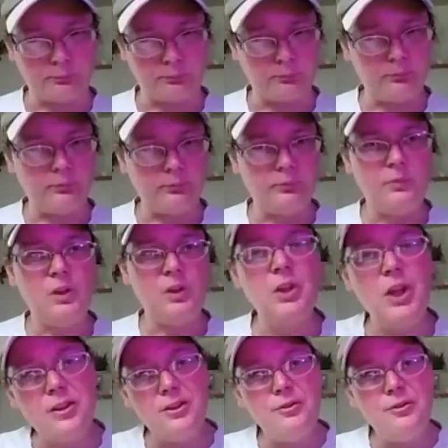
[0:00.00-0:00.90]
A lot of the
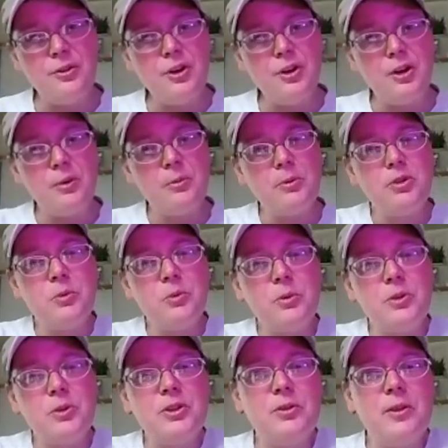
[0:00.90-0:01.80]
farmers will do that
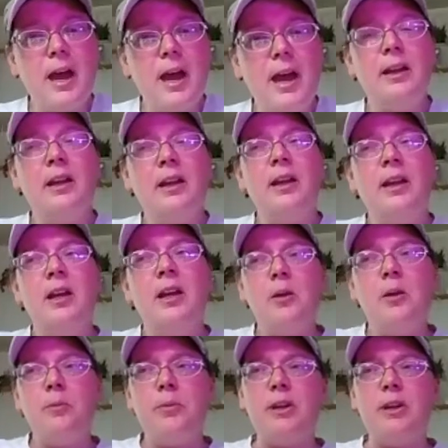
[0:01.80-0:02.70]

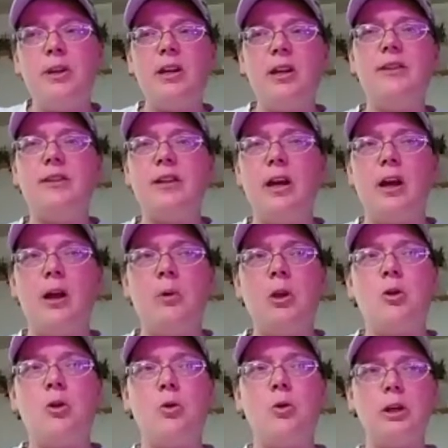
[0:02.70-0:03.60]
because
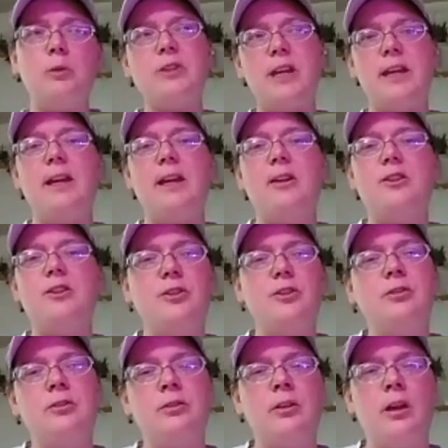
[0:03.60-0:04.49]
corn will take out a
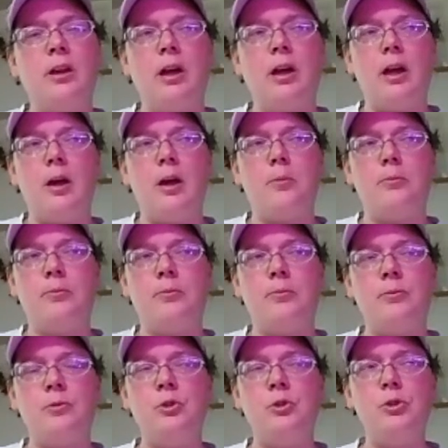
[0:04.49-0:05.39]
certain
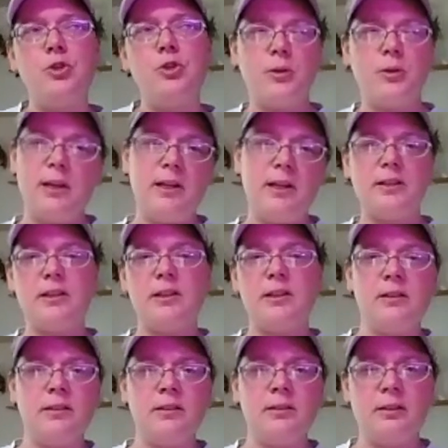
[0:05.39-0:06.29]
nutrient
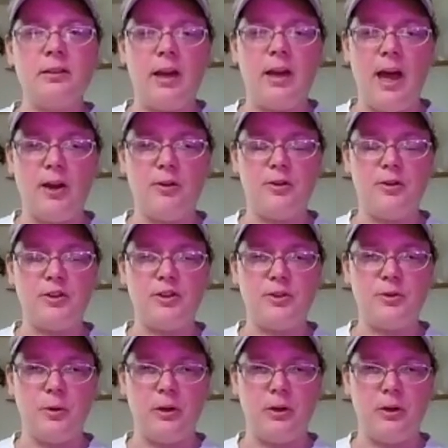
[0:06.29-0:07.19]
out of the
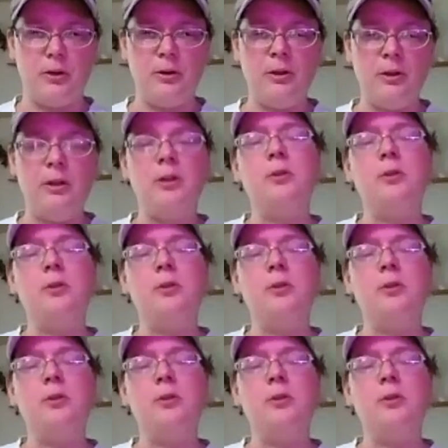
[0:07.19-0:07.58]
soil,